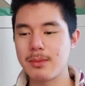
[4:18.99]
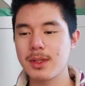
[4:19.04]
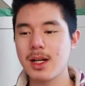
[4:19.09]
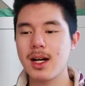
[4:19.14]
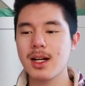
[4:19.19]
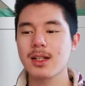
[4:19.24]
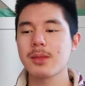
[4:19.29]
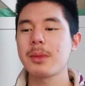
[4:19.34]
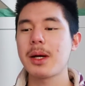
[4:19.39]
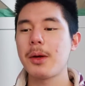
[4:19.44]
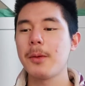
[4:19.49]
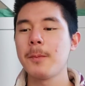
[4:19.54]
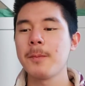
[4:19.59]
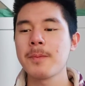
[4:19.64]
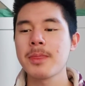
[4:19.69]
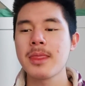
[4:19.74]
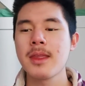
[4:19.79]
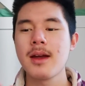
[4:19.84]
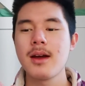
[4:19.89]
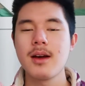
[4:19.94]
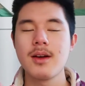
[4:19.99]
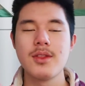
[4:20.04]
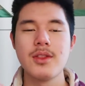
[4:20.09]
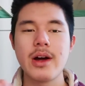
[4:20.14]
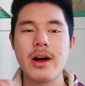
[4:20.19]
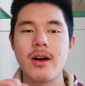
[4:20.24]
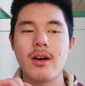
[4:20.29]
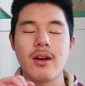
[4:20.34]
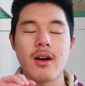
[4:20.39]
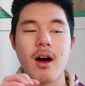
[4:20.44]
I'm talking about
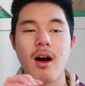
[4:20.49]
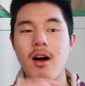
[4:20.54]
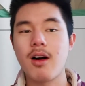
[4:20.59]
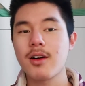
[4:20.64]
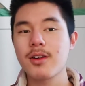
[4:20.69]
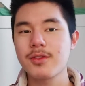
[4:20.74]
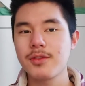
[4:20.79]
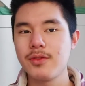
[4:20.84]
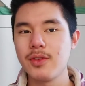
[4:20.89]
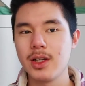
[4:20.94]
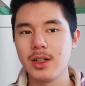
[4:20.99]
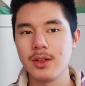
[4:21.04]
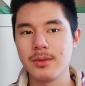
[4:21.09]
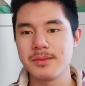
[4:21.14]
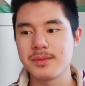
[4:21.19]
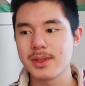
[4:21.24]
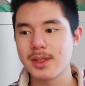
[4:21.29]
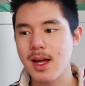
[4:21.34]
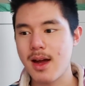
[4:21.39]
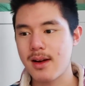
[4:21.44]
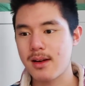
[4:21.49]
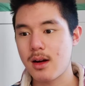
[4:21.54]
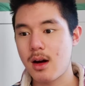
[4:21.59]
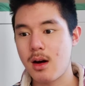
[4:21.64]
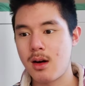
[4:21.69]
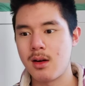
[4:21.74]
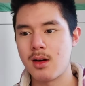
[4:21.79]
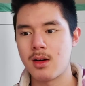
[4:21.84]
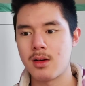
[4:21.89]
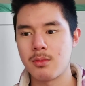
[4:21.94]
there are art films that
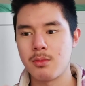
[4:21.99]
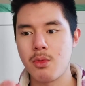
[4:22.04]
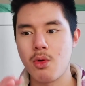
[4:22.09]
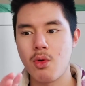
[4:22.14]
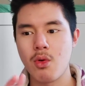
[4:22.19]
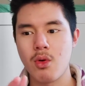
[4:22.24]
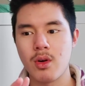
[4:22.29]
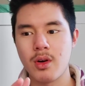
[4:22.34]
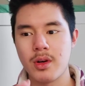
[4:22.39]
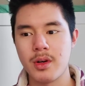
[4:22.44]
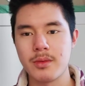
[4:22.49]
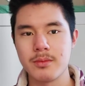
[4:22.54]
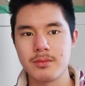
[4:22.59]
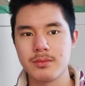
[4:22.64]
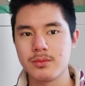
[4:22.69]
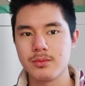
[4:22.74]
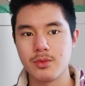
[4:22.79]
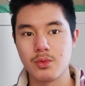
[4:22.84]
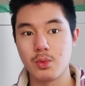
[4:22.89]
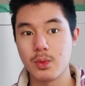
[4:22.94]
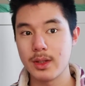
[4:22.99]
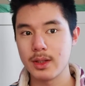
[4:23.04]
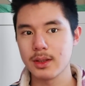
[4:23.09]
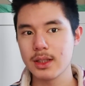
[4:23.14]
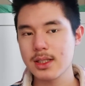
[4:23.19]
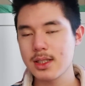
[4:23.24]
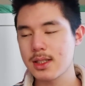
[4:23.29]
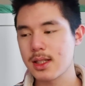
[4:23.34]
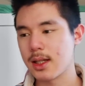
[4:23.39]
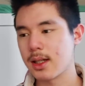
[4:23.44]
are more
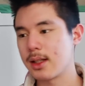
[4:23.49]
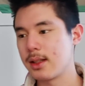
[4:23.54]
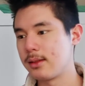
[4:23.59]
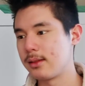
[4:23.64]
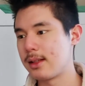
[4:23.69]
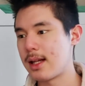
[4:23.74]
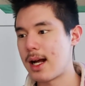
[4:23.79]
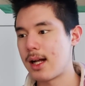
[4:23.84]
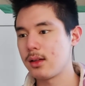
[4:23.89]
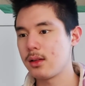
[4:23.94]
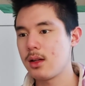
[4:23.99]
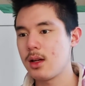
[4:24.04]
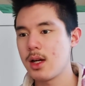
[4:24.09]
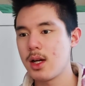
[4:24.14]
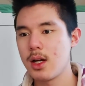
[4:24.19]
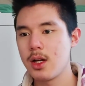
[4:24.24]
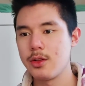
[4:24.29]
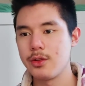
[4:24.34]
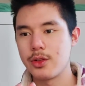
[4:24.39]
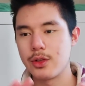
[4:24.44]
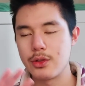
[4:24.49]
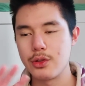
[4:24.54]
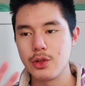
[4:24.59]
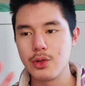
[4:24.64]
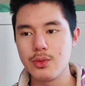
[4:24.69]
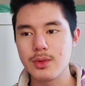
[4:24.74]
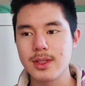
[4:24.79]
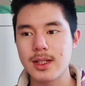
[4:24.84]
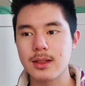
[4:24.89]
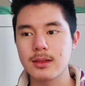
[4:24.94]
realistic in that they're
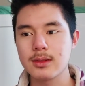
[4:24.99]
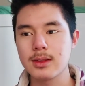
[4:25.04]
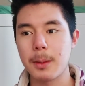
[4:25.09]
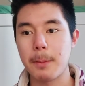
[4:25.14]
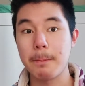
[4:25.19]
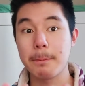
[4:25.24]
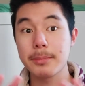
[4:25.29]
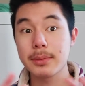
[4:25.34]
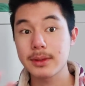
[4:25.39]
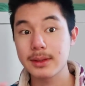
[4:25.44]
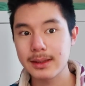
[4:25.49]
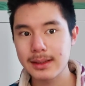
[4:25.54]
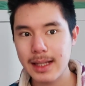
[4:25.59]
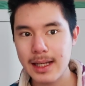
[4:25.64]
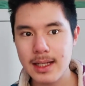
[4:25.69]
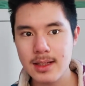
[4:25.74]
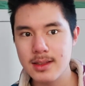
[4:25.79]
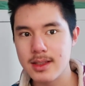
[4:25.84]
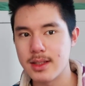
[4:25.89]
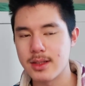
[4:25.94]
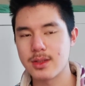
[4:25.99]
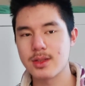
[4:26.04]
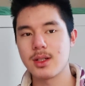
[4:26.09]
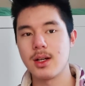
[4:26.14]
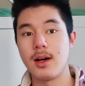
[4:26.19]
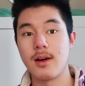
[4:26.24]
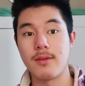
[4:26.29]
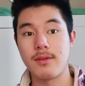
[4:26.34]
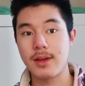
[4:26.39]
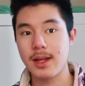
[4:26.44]
using the plainest
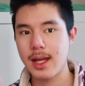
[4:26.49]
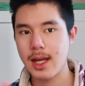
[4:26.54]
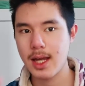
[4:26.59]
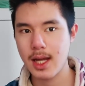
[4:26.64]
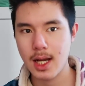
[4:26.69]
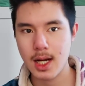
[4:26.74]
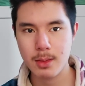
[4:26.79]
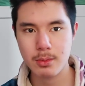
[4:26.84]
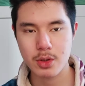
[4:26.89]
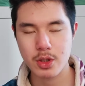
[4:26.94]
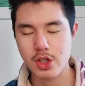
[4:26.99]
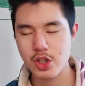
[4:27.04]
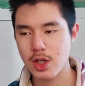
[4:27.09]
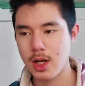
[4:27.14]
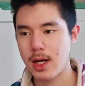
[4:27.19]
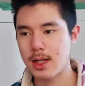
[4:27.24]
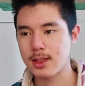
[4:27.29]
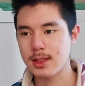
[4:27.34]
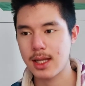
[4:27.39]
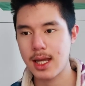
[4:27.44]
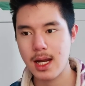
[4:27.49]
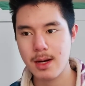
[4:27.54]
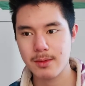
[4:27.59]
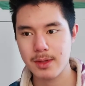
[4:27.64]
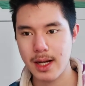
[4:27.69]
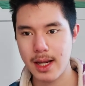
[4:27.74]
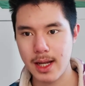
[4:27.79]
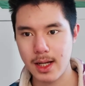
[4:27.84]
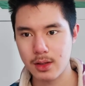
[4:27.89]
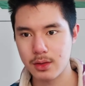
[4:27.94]
of camera shots, camera
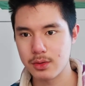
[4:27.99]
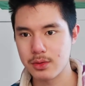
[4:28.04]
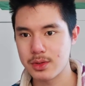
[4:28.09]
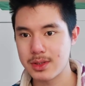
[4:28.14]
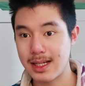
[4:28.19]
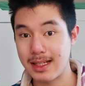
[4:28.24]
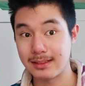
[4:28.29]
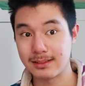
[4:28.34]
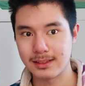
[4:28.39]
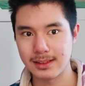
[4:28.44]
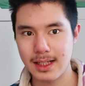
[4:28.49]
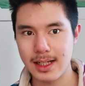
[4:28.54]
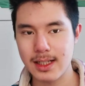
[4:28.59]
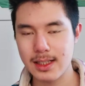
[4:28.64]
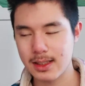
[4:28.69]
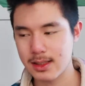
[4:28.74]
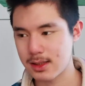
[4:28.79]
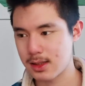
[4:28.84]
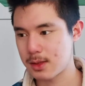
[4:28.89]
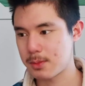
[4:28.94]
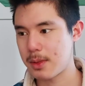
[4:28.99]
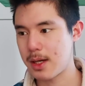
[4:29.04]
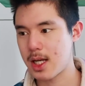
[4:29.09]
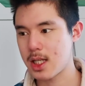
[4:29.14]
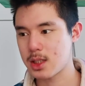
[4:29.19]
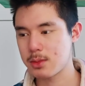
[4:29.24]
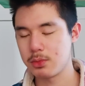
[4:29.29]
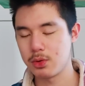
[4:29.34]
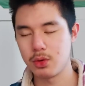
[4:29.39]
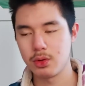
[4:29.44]
angles, and lightings as
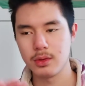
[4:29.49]
possible.